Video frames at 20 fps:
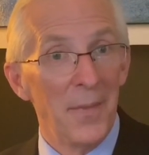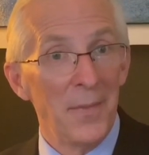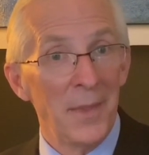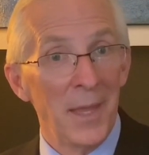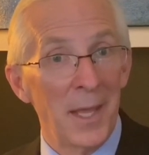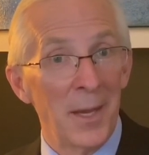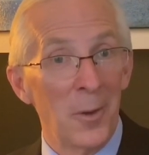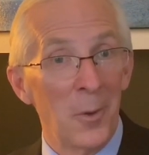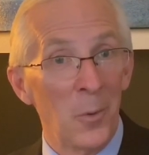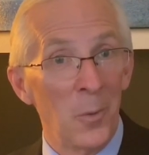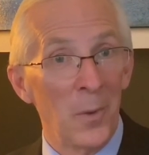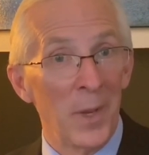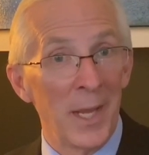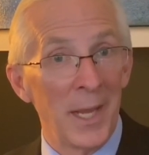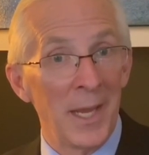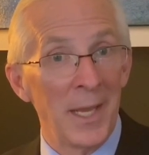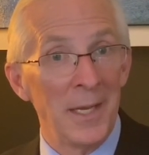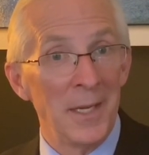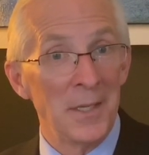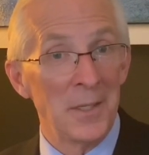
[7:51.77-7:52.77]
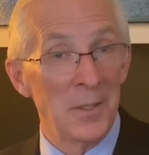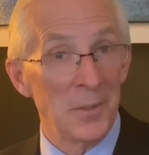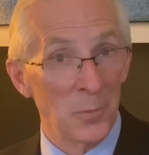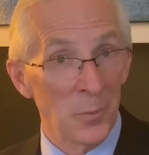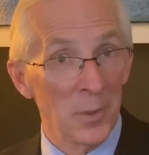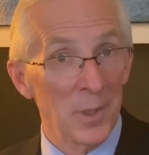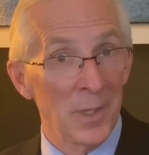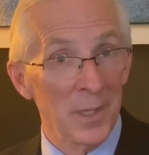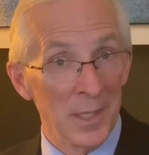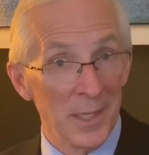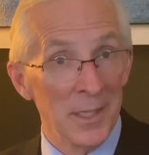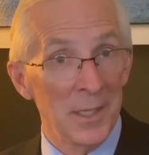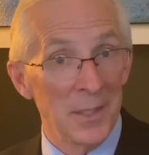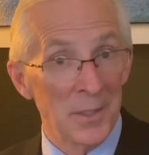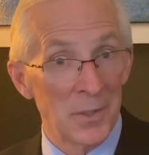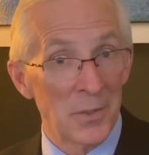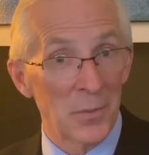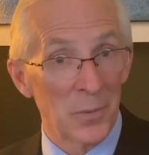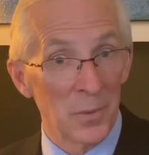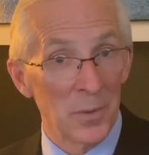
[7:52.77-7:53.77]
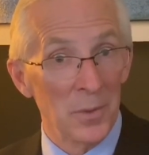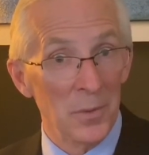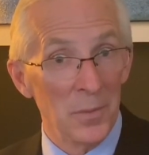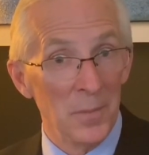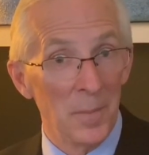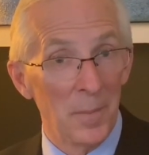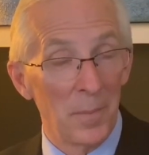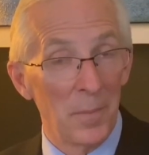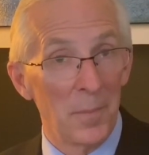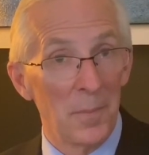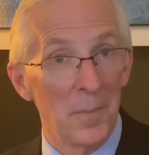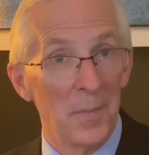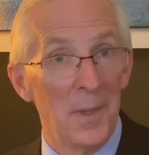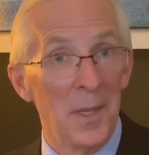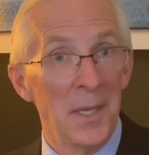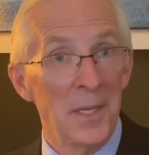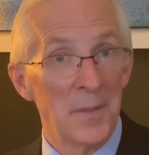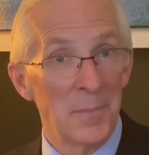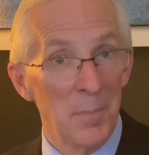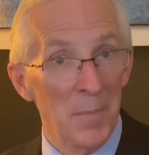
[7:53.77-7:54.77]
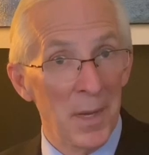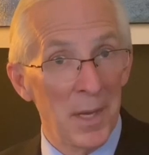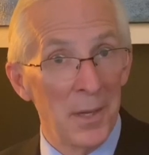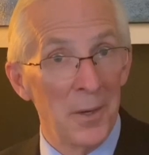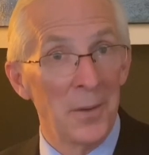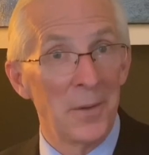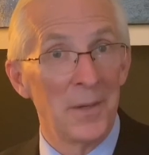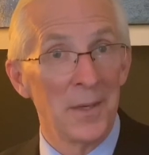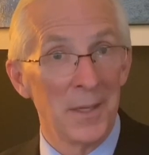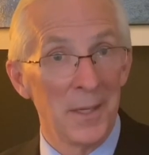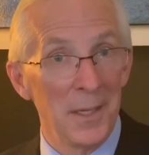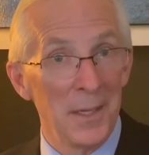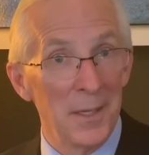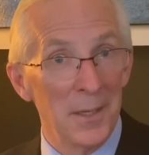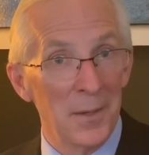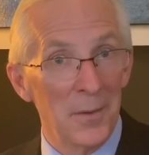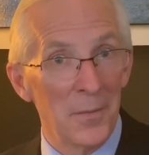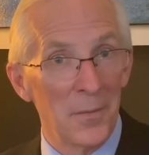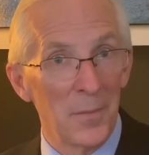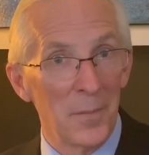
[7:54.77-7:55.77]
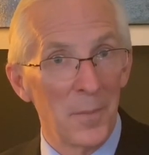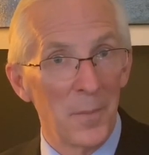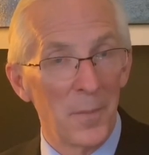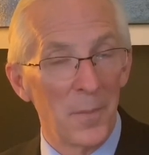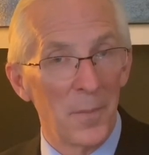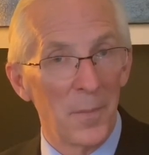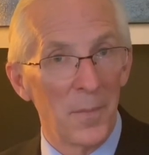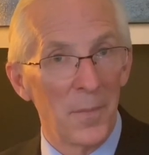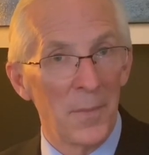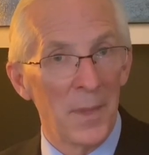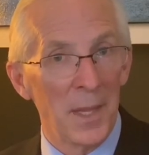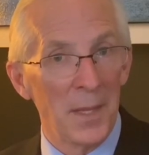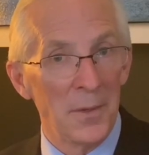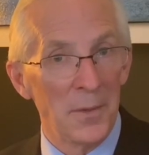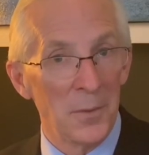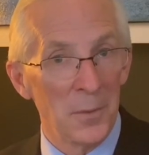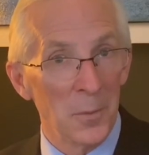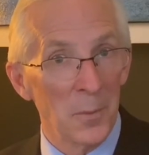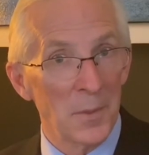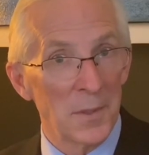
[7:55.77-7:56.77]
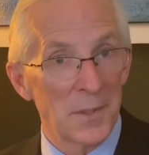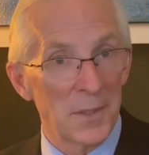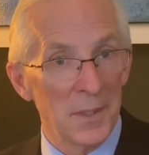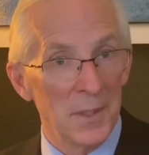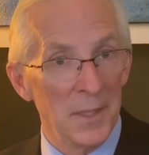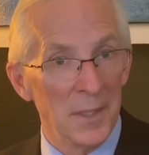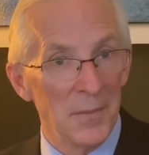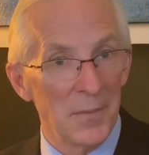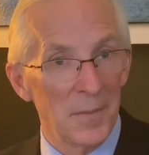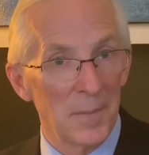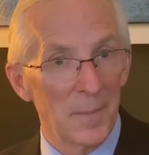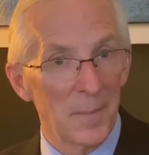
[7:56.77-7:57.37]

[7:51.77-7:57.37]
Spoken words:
That old adage really is true. It's better to give than to receive.